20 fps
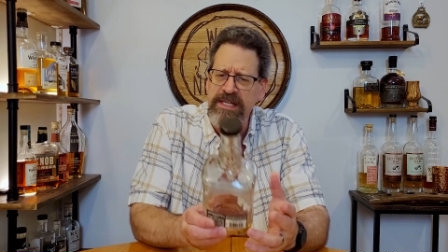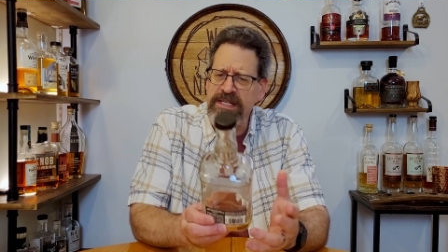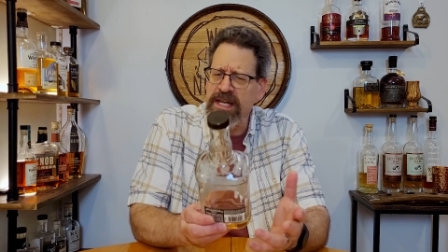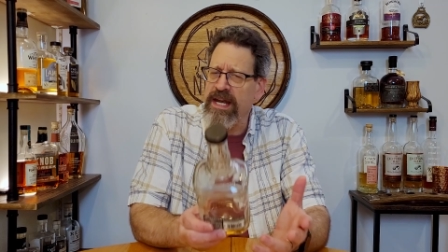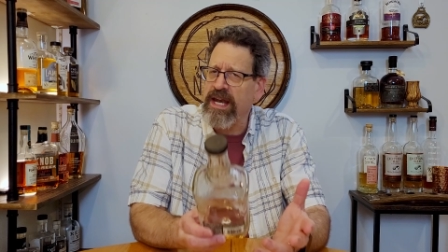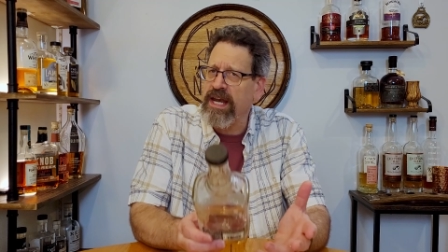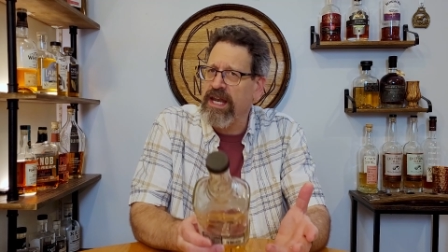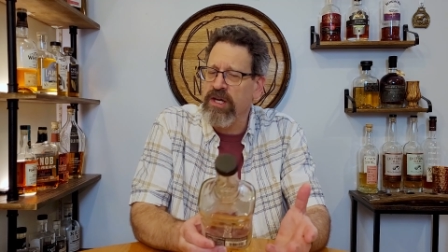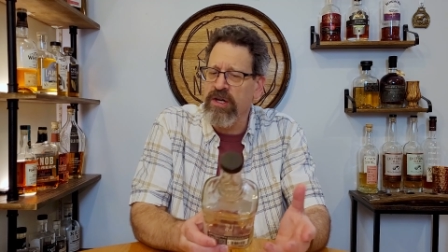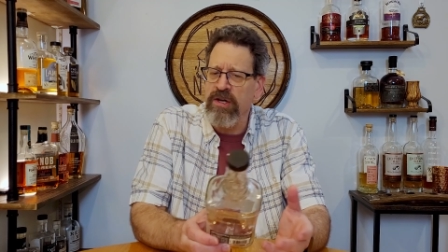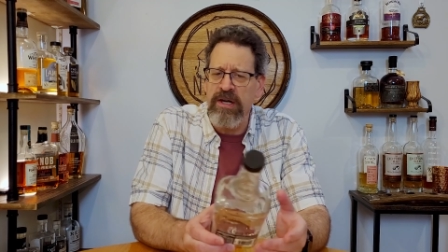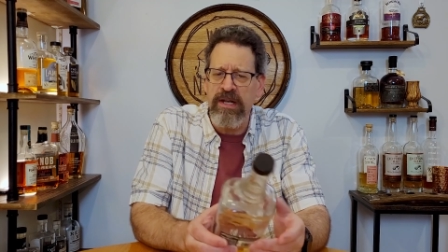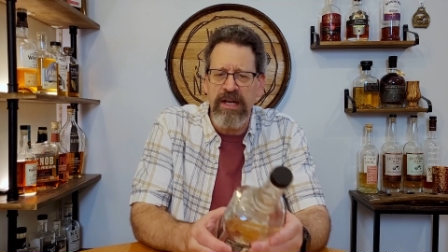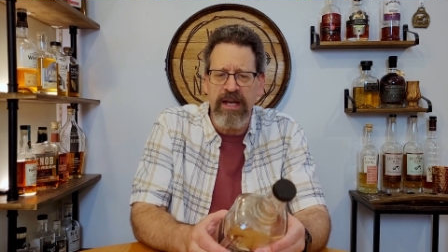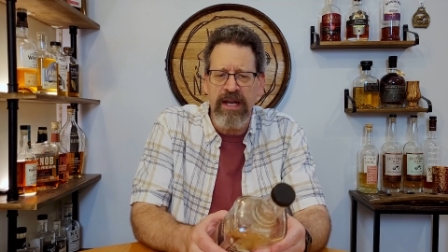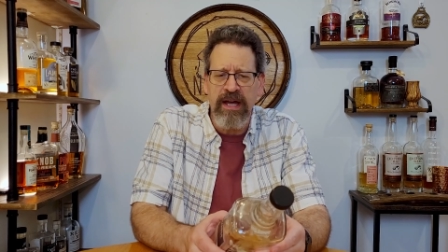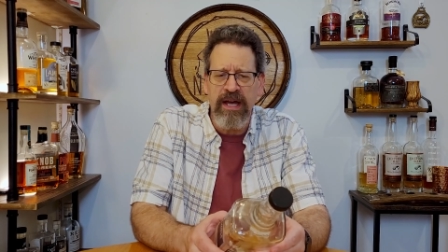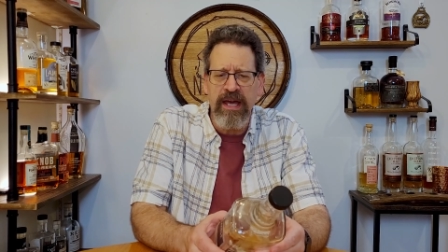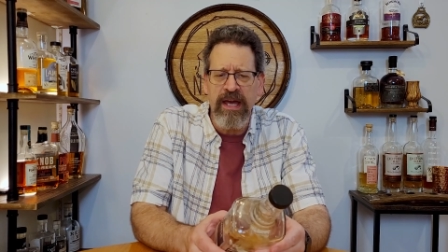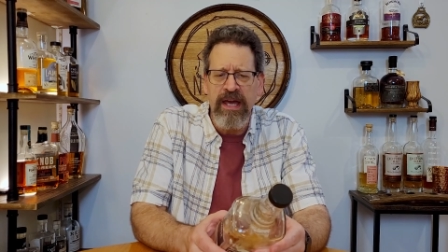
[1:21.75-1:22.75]
is it any good?
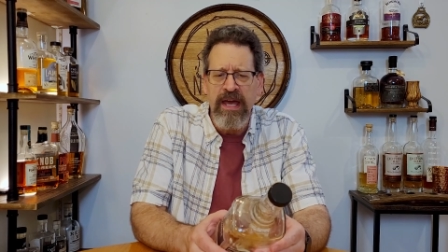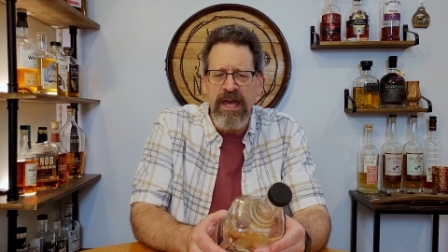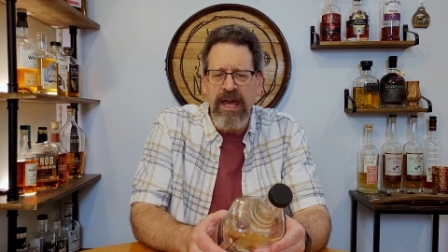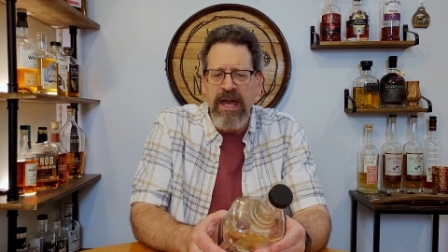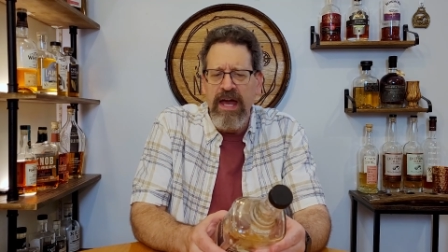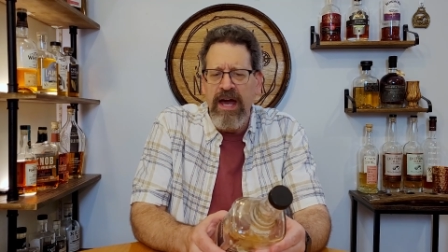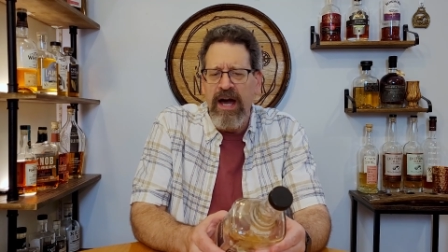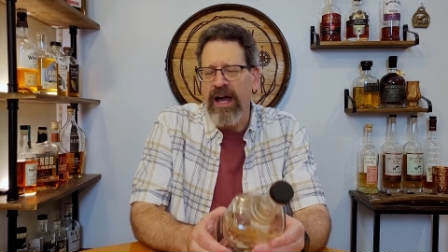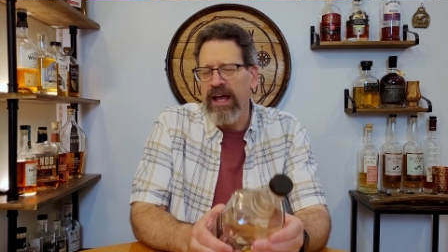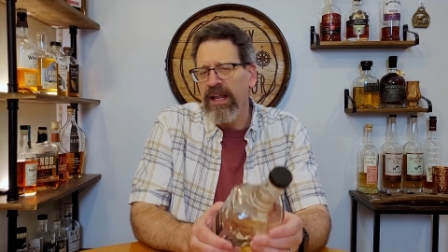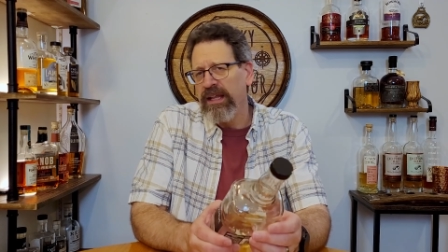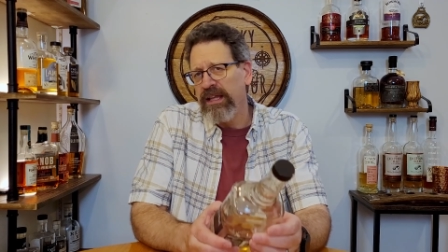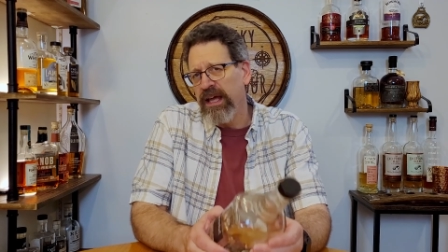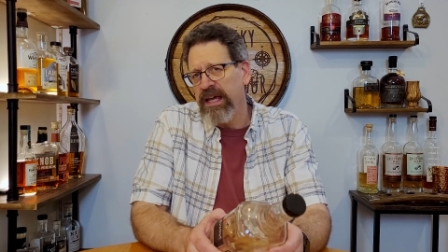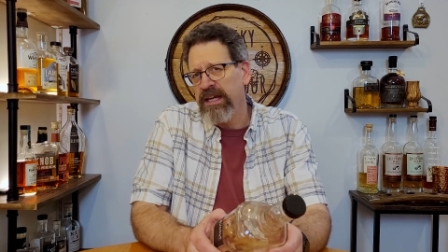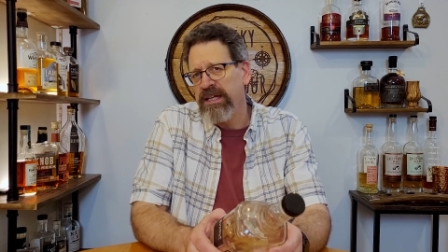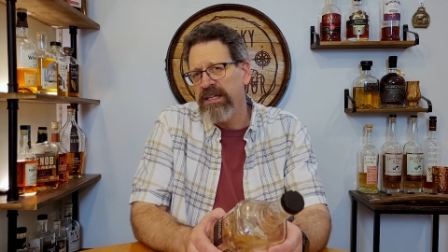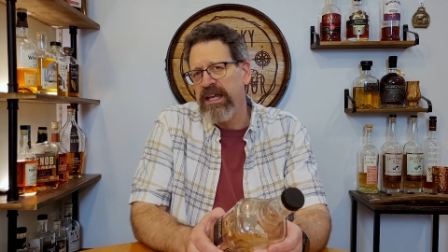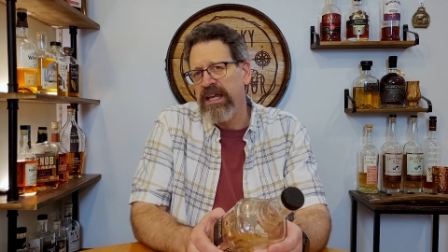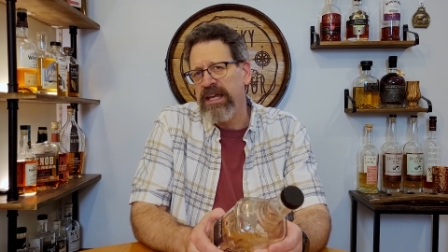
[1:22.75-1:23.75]
And I, I
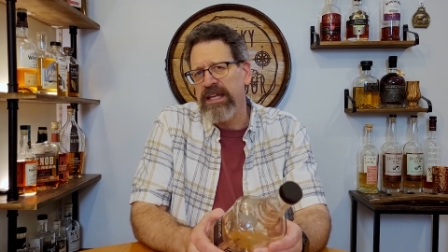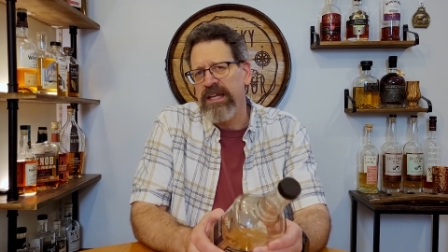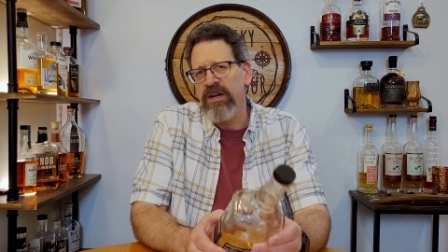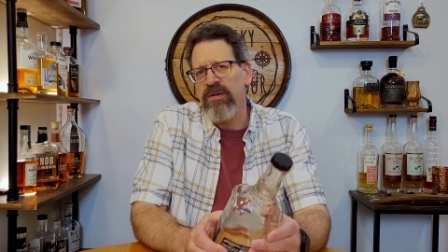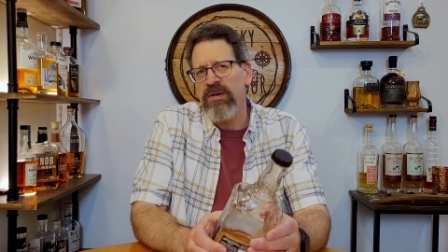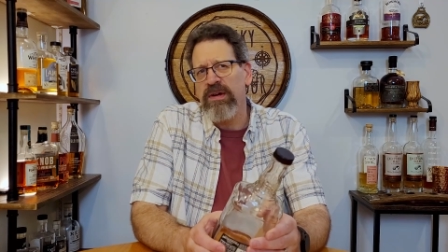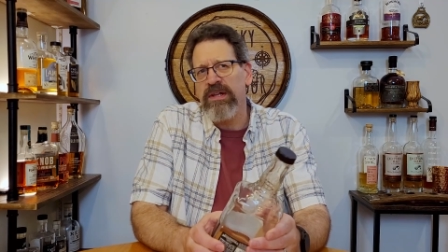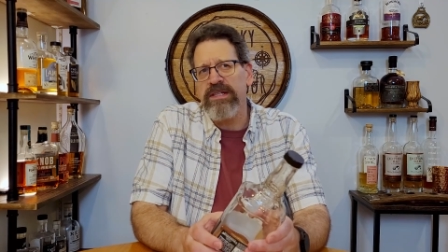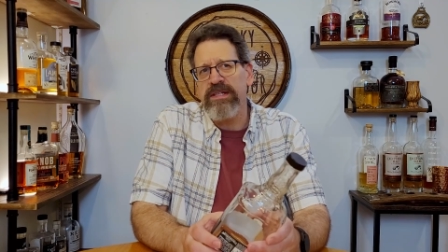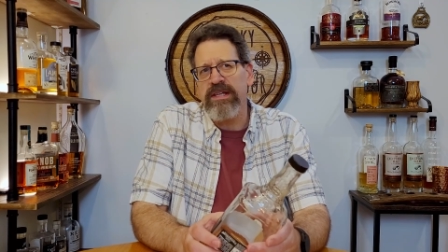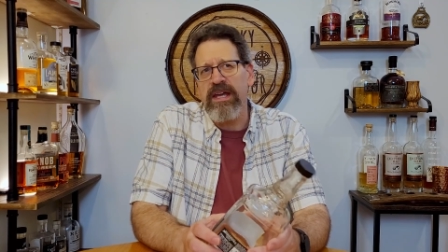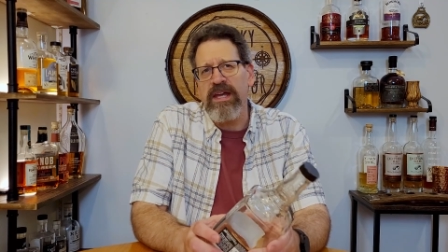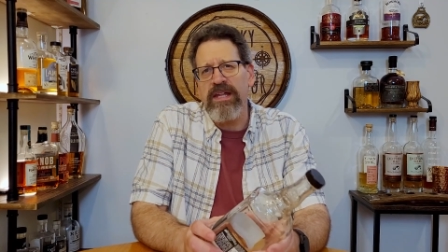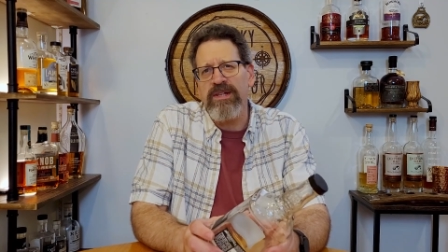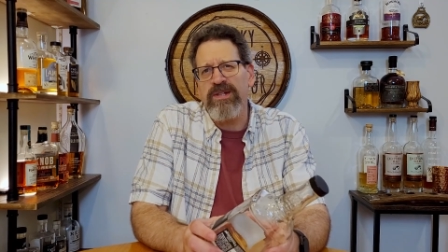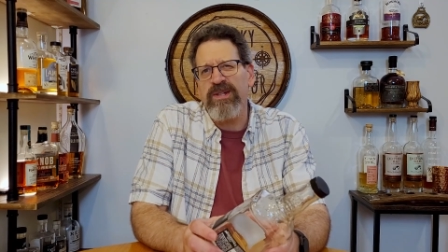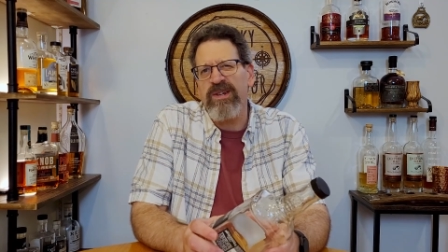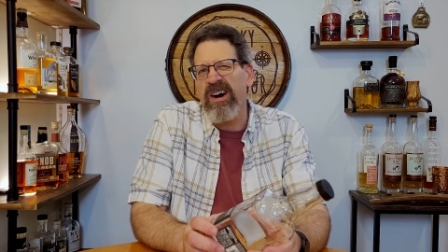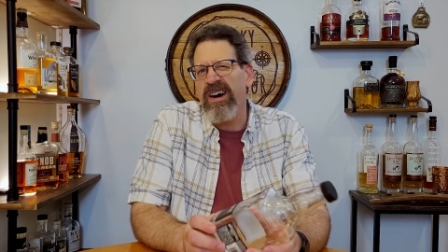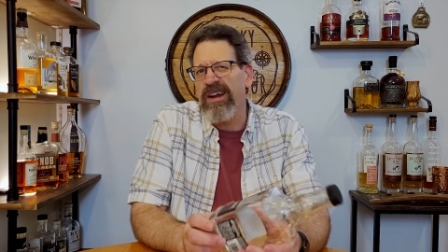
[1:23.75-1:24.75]
liked it. You know, it's
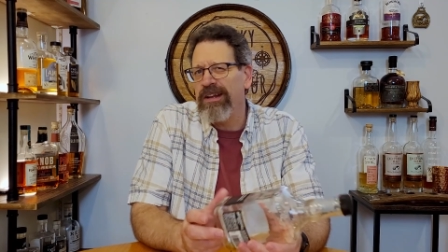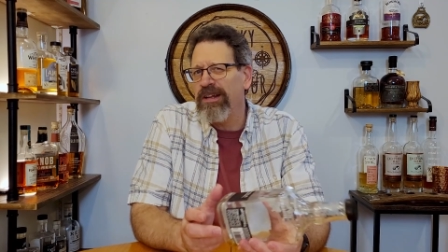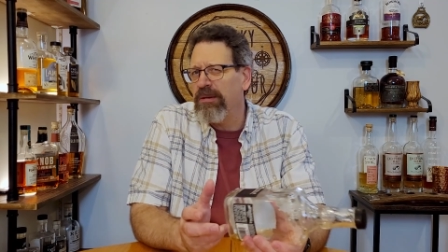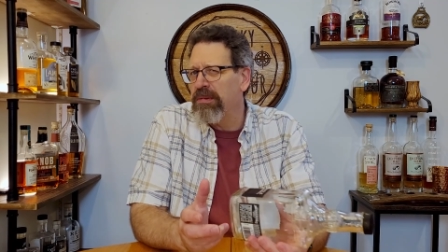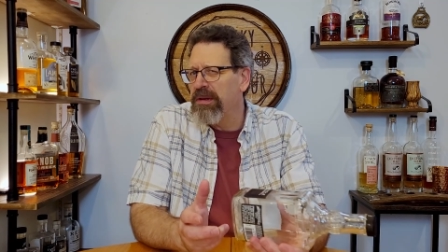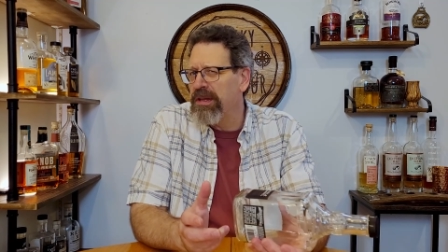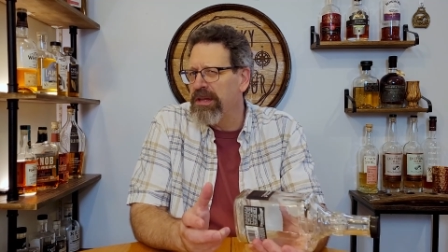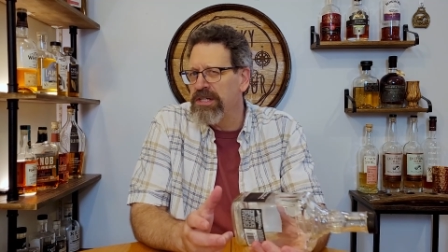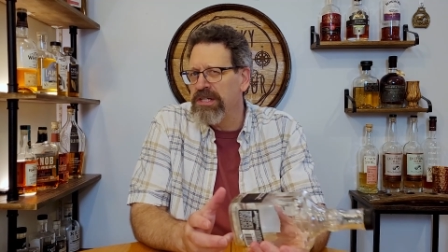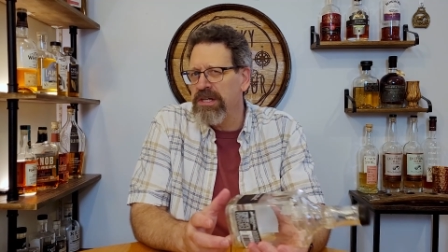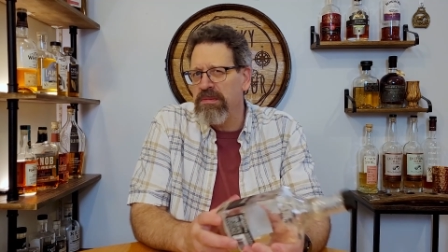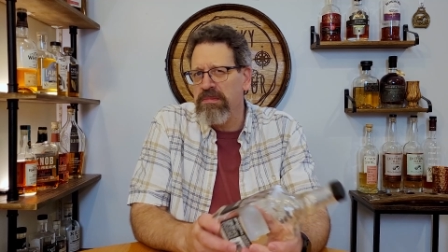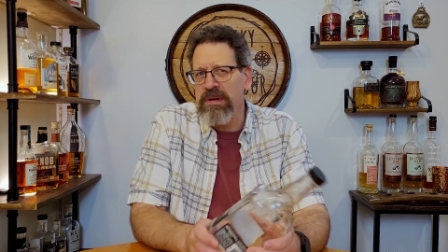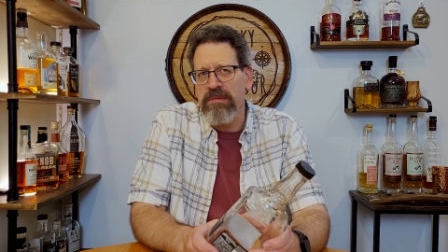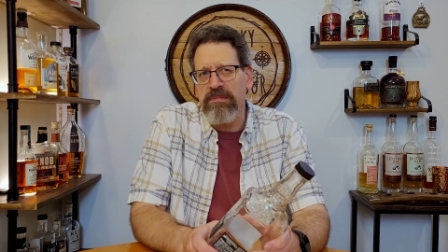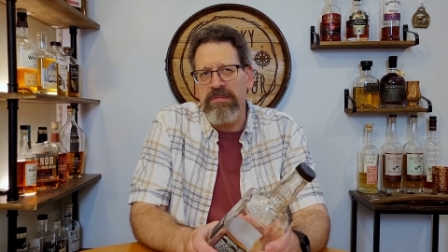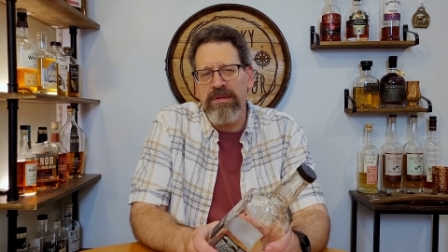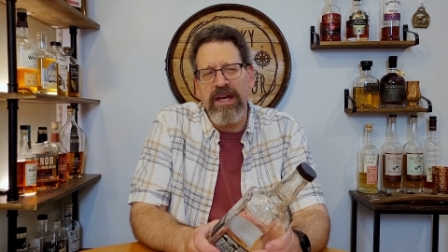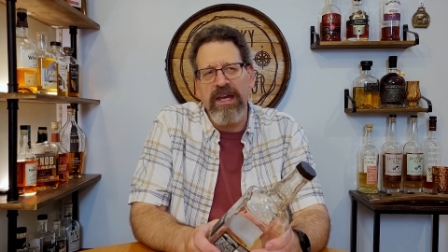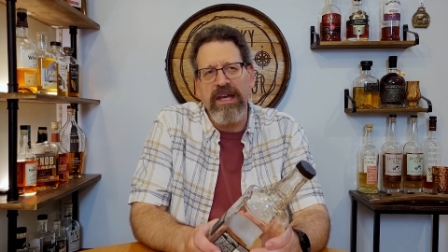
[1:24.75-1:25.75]
it's got a little bit of Jim
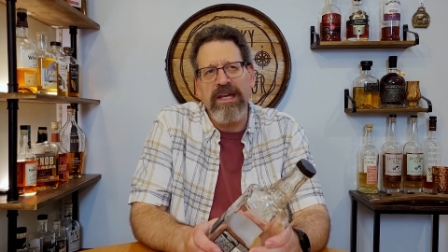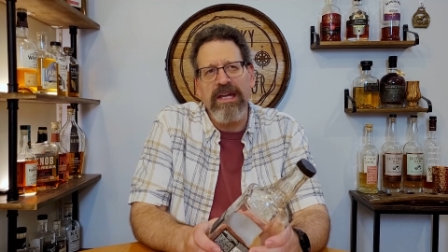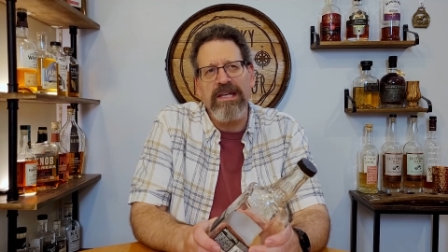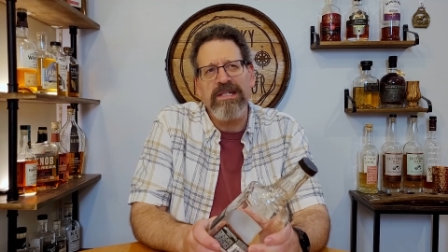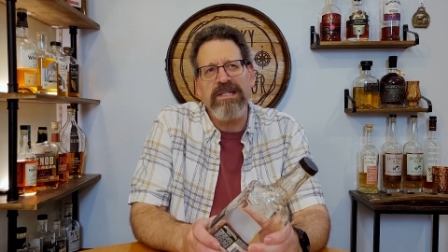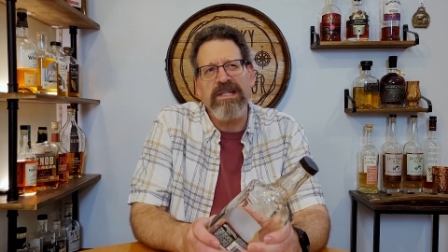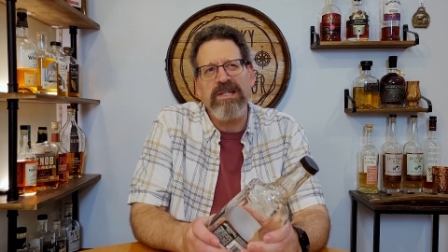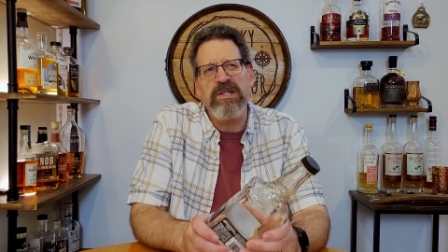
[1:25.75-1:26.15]
Beam nuttiness.